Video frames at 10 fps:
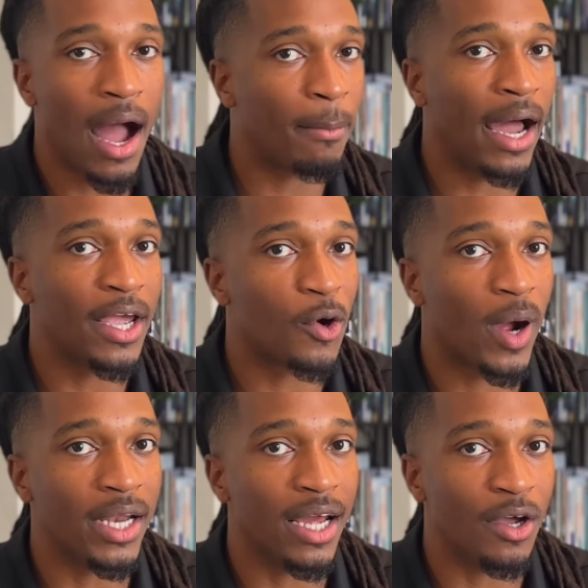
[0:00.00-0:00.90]
am I here
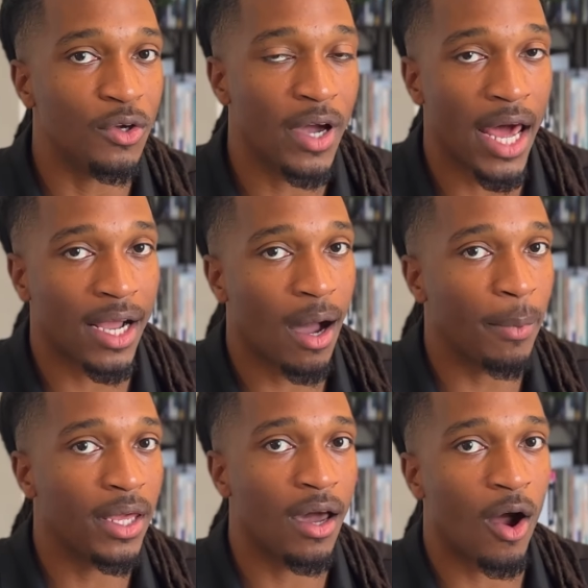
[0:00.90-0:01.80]
right now? You got a
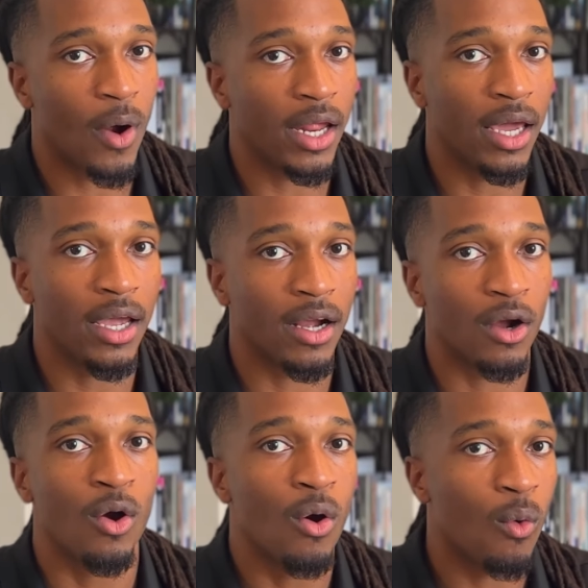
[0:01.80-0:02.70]
company already in
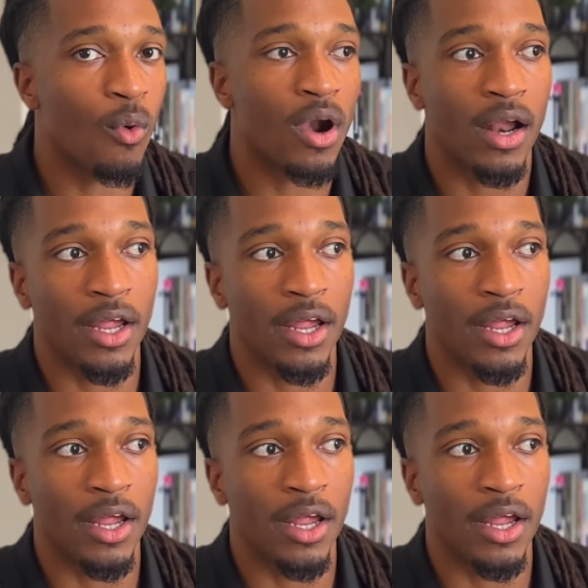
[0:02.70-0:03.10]
here. What are they